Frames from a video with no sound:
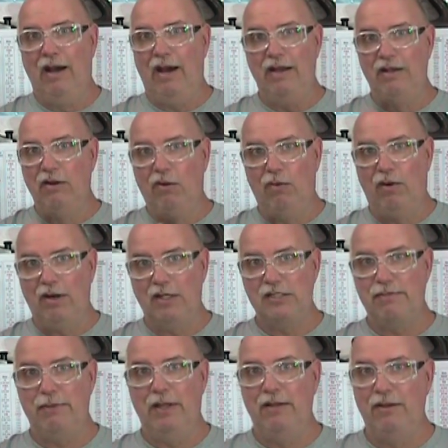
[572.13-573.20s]
I don't want to
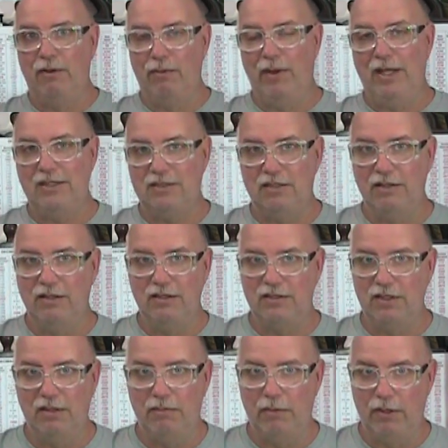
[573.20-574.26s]
spend the rest of the
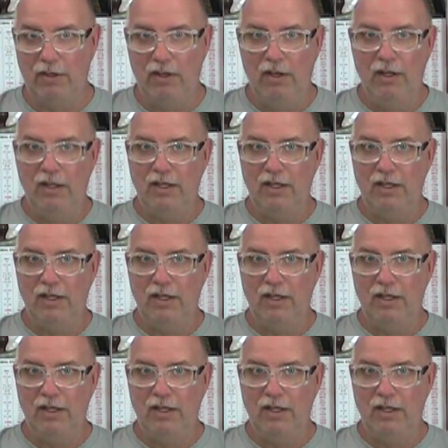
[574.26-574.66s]
summer